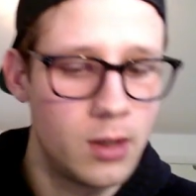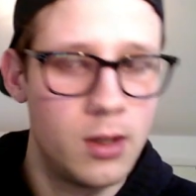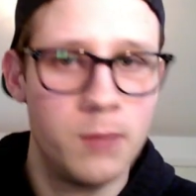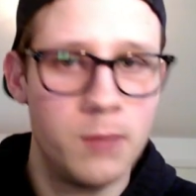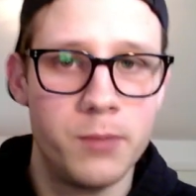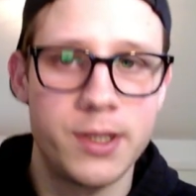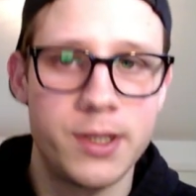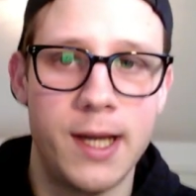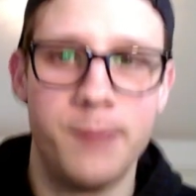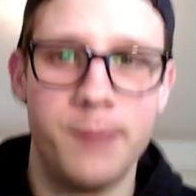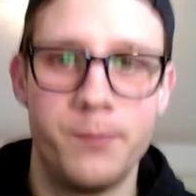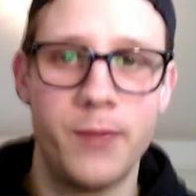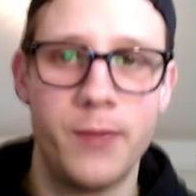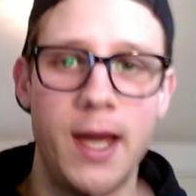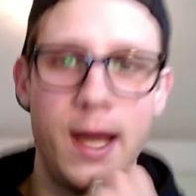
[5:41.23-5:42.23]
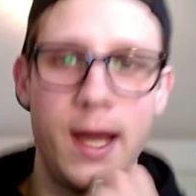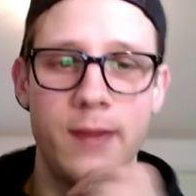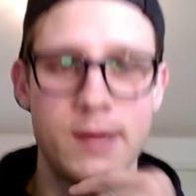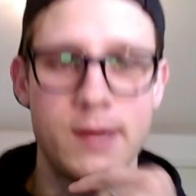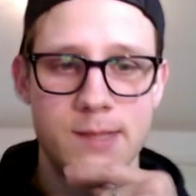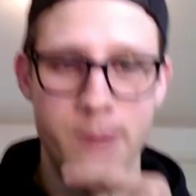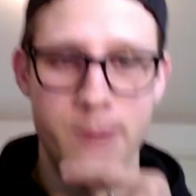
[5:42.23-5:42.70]
But yeah, adding this
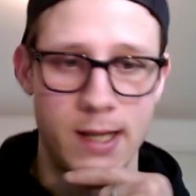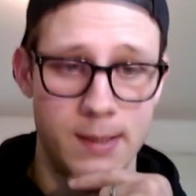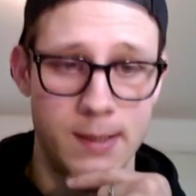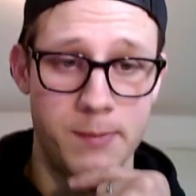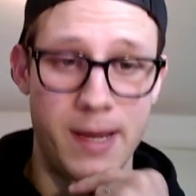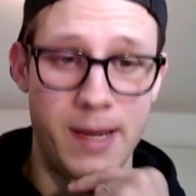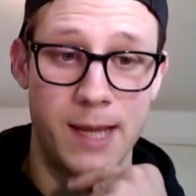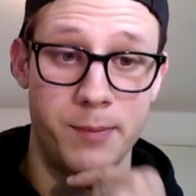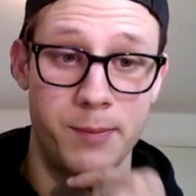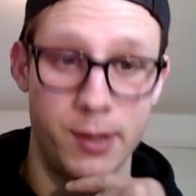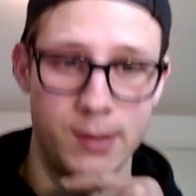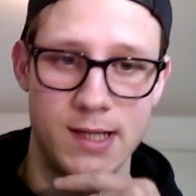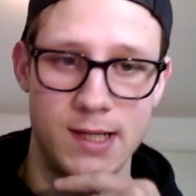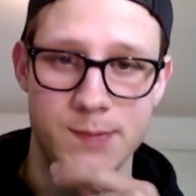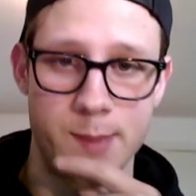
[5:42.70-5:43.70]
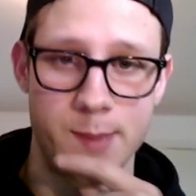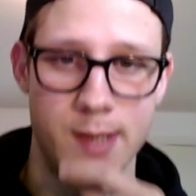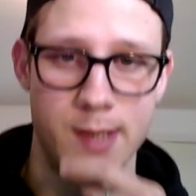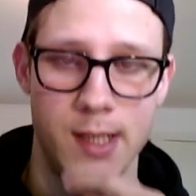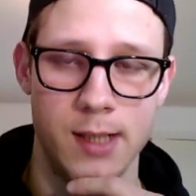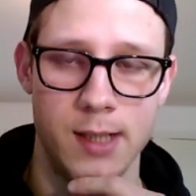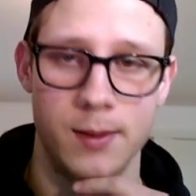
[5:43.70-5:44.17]
back button has
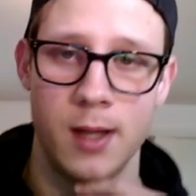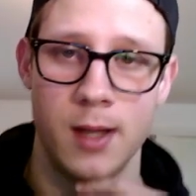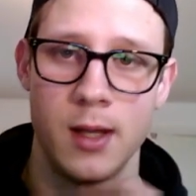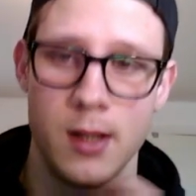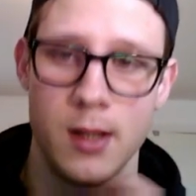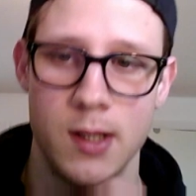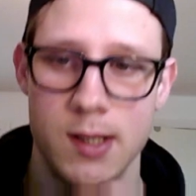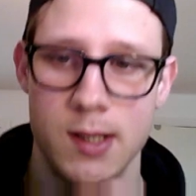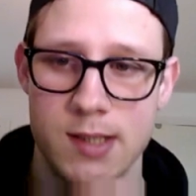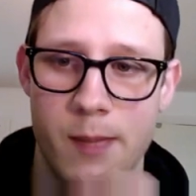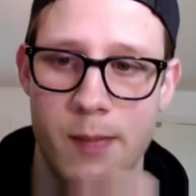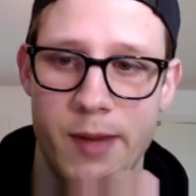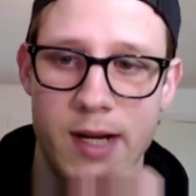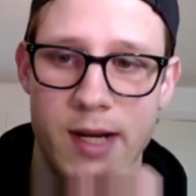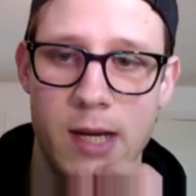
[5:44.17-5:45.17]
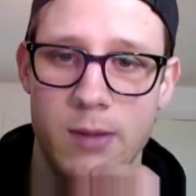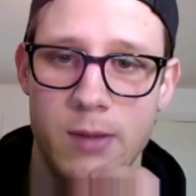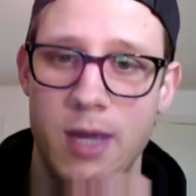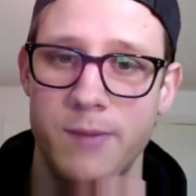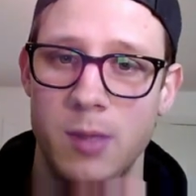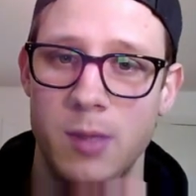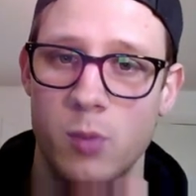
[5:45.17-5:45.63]
been something I've
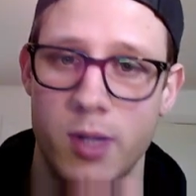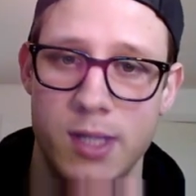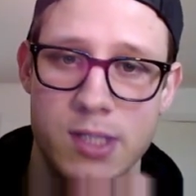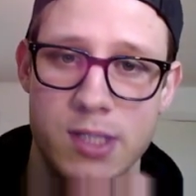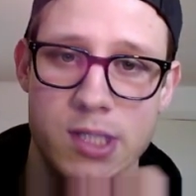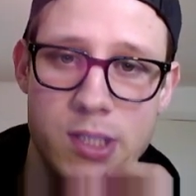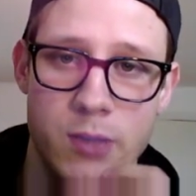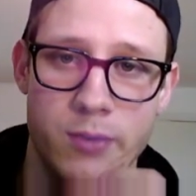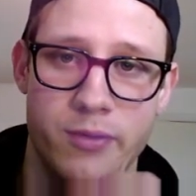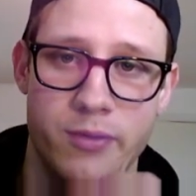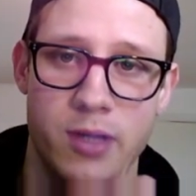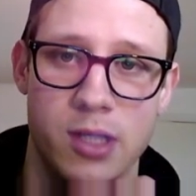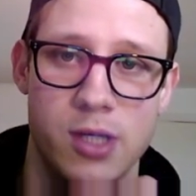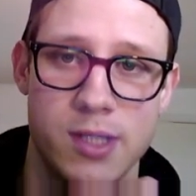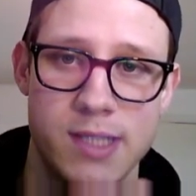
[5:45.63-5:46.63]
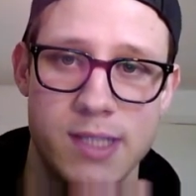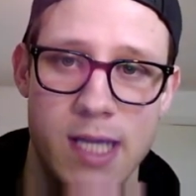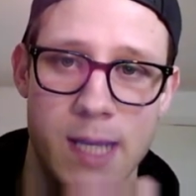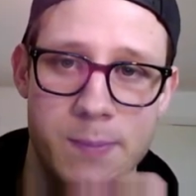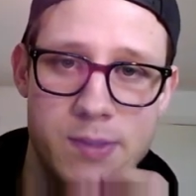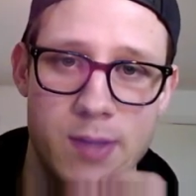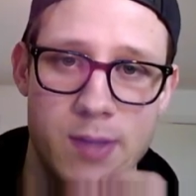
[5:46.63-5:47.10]
been wanting to do for a long time,
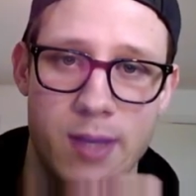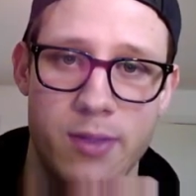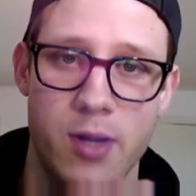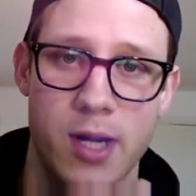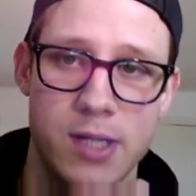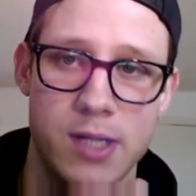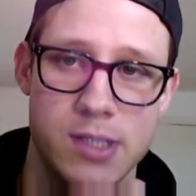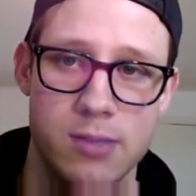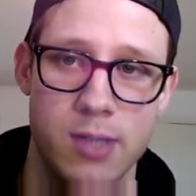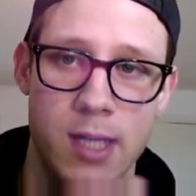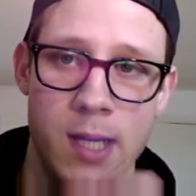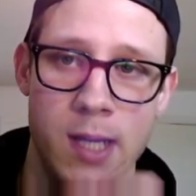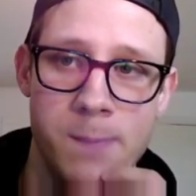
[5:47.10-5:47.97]
so I thought I'd do it.